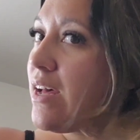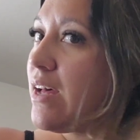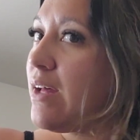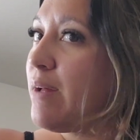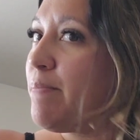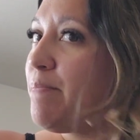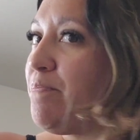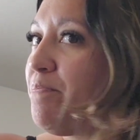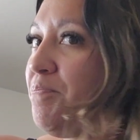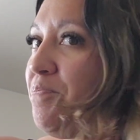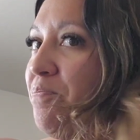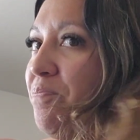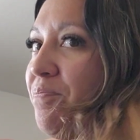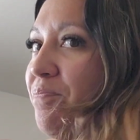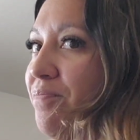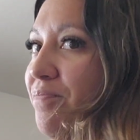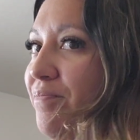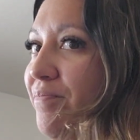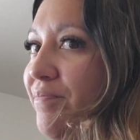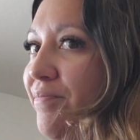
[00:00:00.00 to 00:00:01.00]

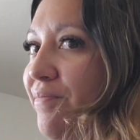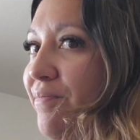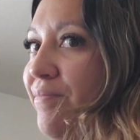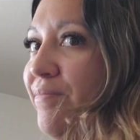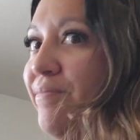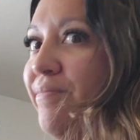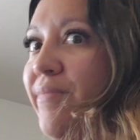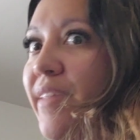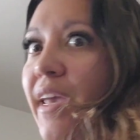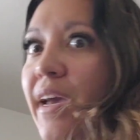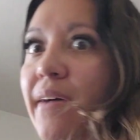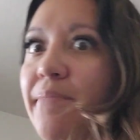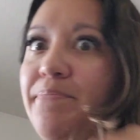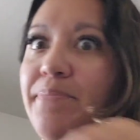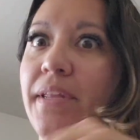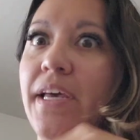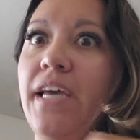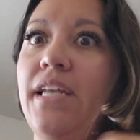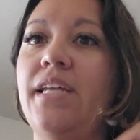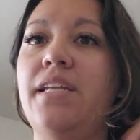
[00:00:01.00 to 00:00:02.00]
Yeah,
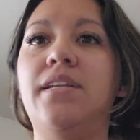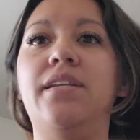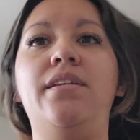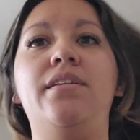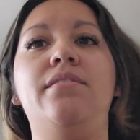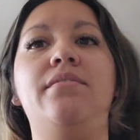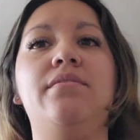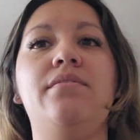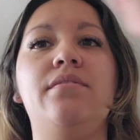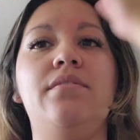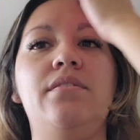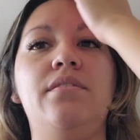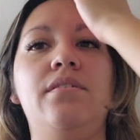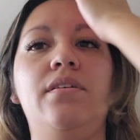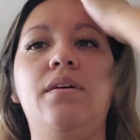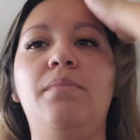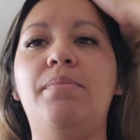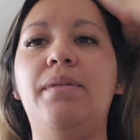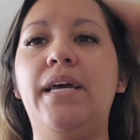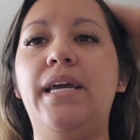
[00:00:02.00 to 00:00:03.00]
I didn't
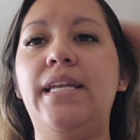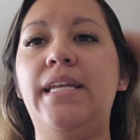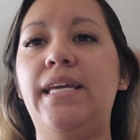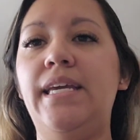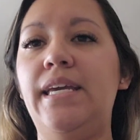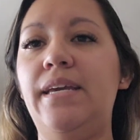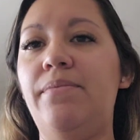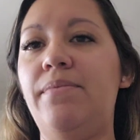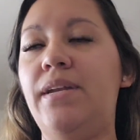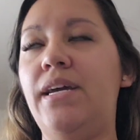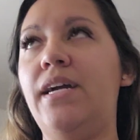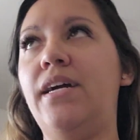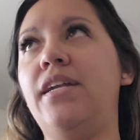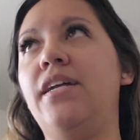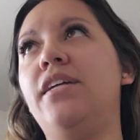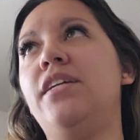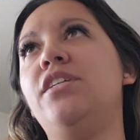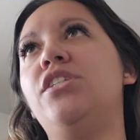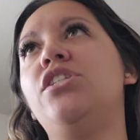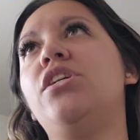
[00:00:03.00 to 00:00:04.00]
apply any heat when I got
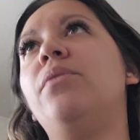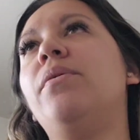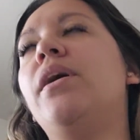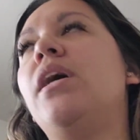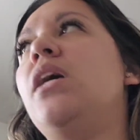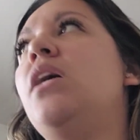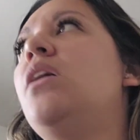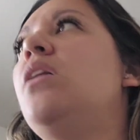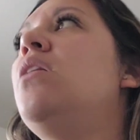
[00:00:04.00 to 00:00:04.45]
out of the shower.